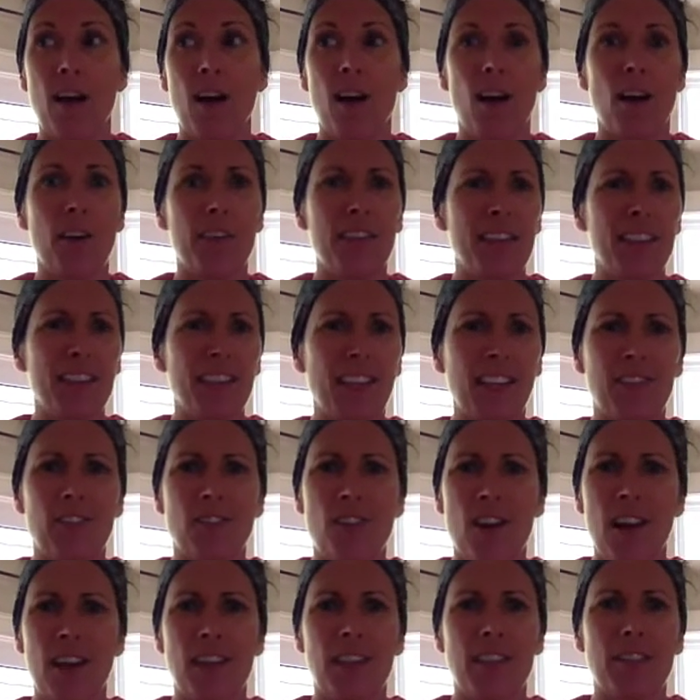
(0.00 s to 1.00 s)
All the
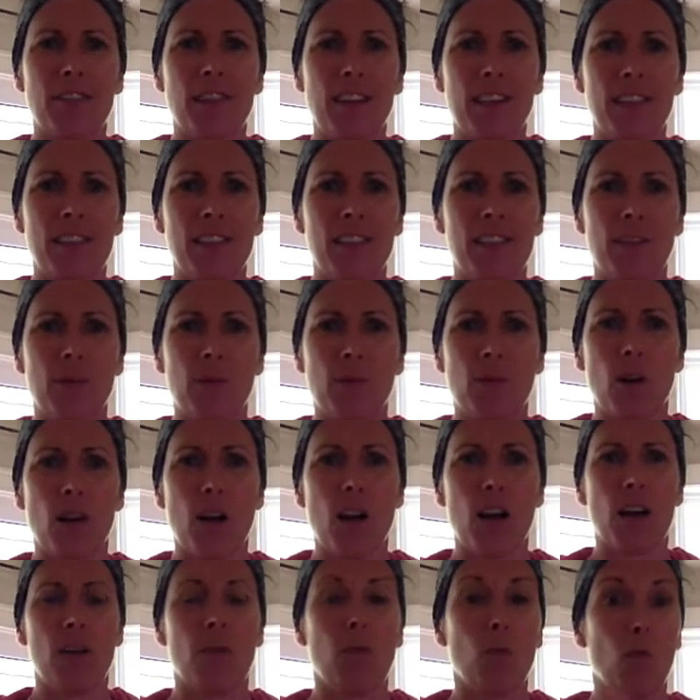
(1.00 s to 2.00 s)
electronic devices that we're
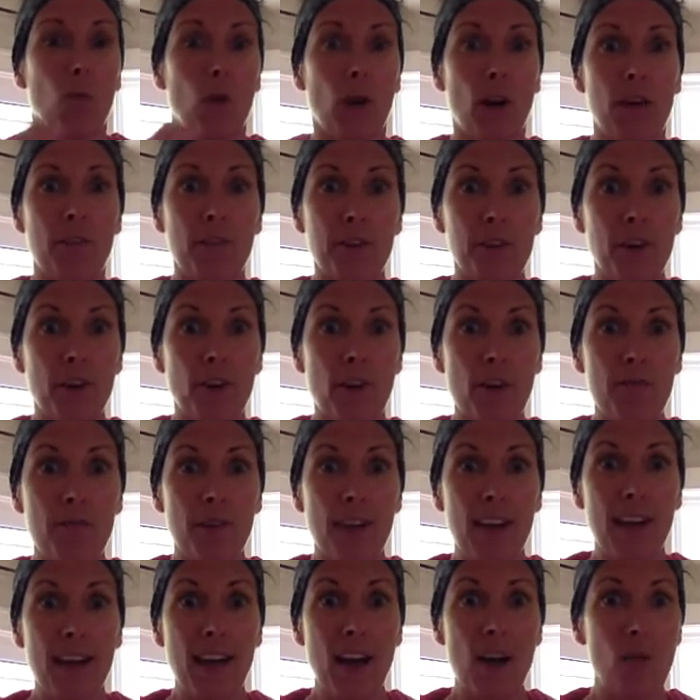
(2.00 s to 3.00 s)
on, whatever you're on
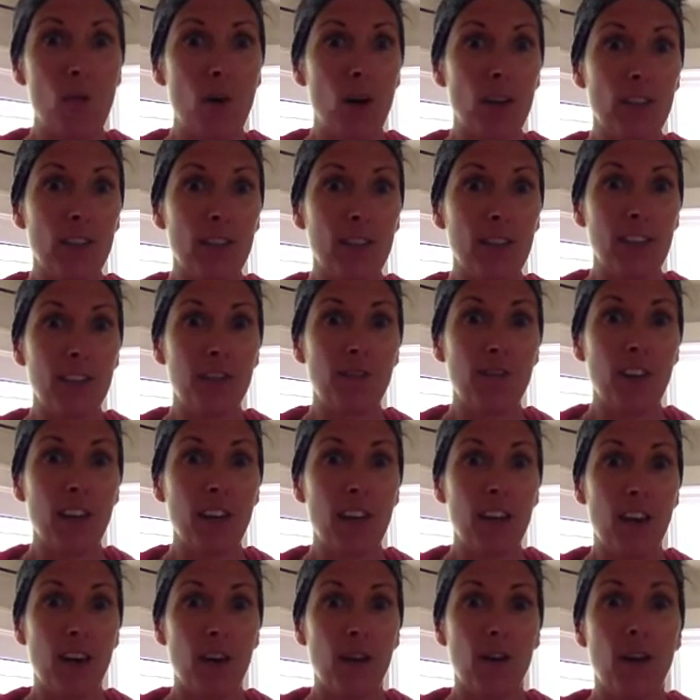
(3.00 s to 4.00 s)
right now watching this
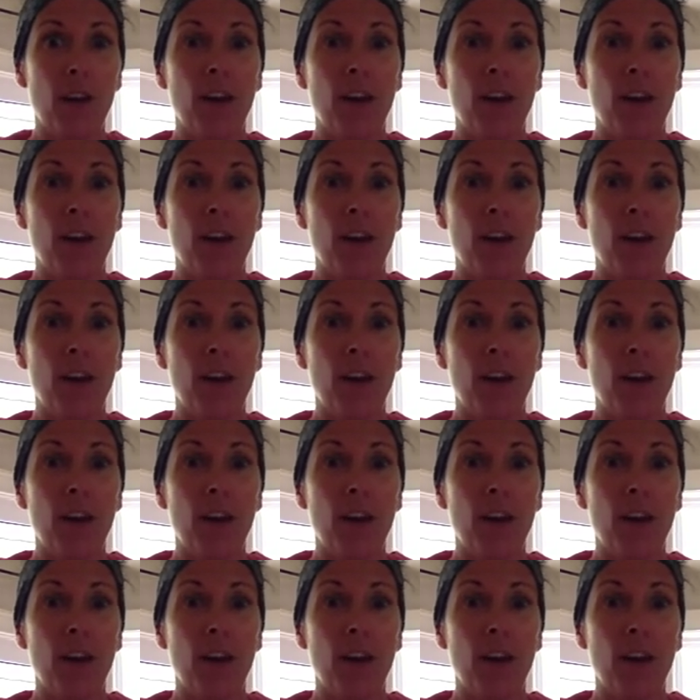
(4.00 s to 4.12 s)
video,